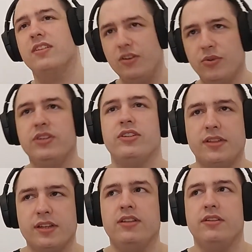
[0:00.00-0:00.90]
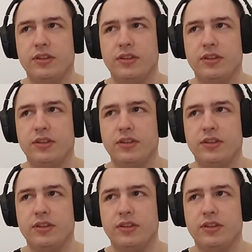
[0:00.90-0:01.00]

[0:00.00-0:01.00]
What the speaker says: Quiet up than the